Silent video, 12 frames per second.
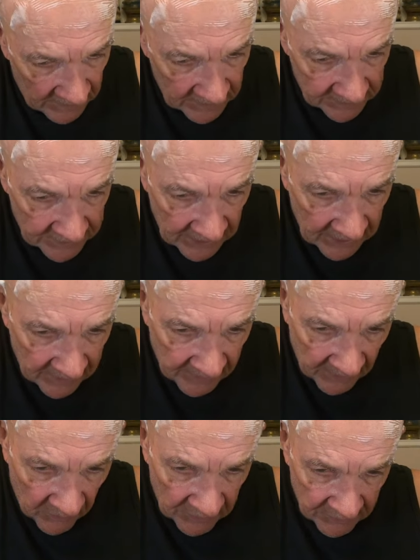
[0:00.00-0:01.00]
sanding my
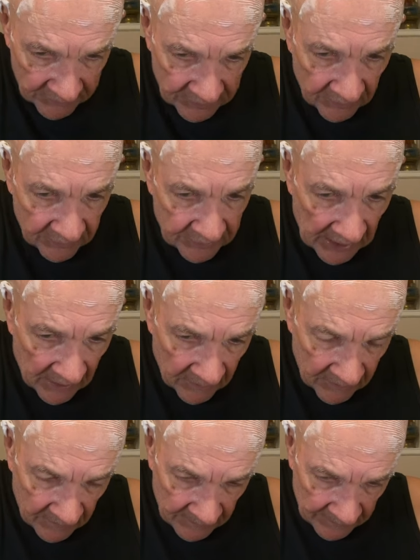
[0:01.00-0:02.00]
windowsills
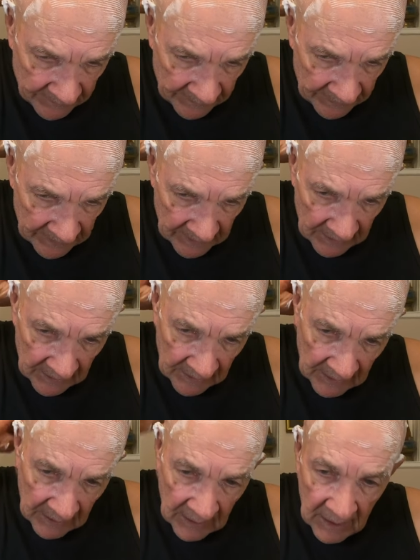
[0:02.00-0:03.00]
down,
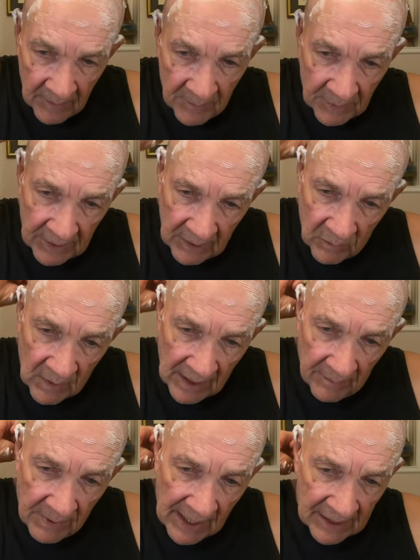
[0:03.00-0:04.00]
and putting the white
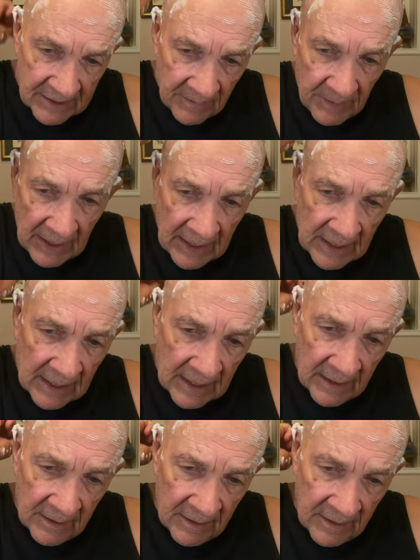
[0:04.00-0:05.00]
epoxy paint on
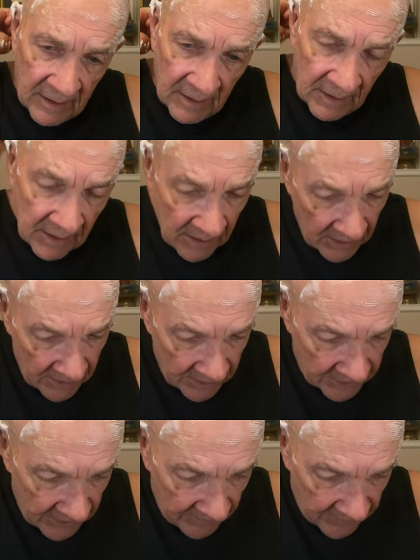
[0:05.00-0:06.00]
it to
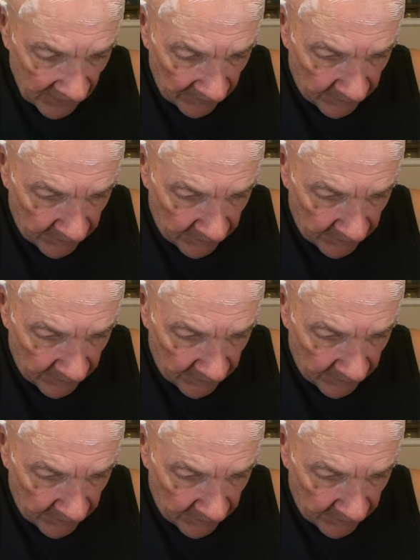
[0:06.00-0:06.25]
see if that'll